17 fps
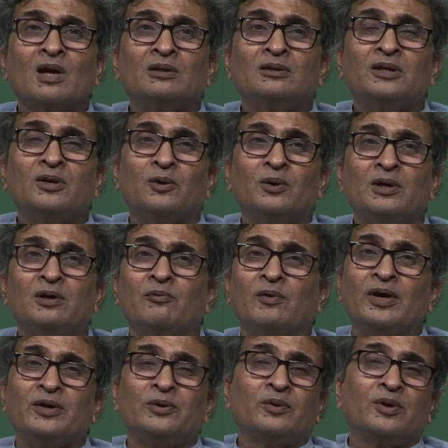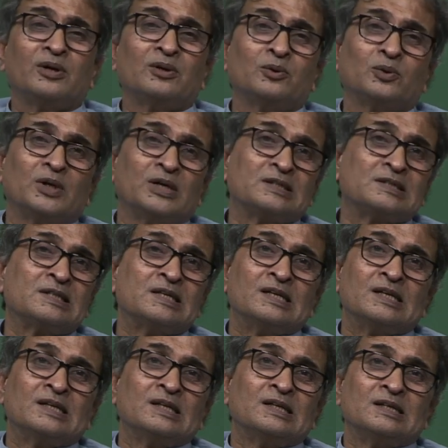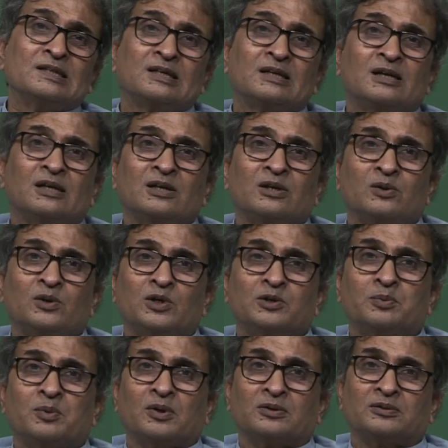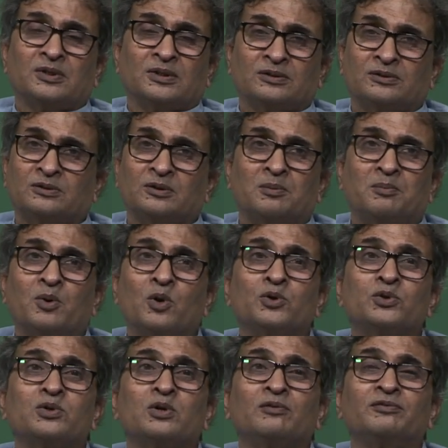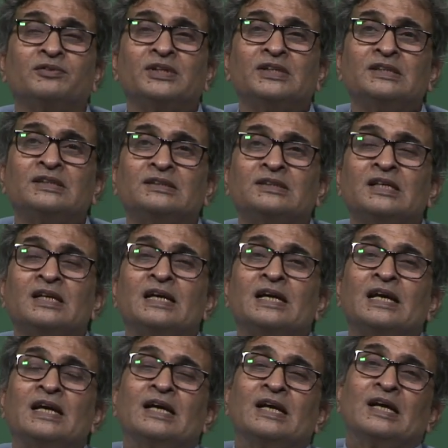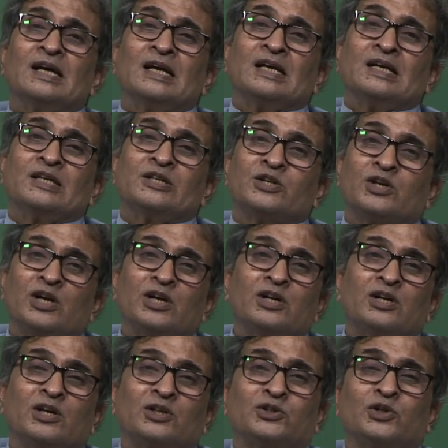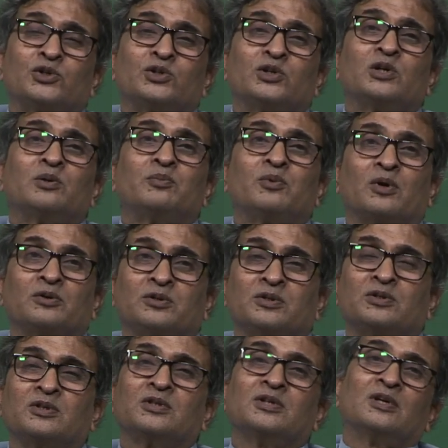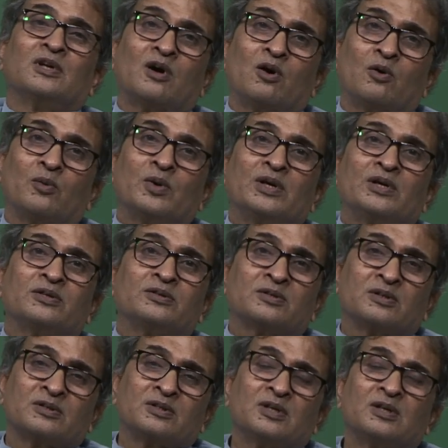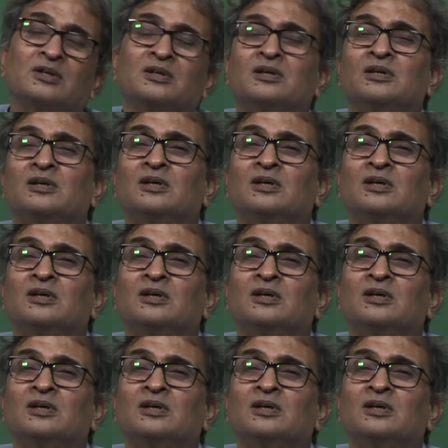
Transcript: the only way you can do this is a continuous process. So, most of these shrink resistant processes and now we are discussing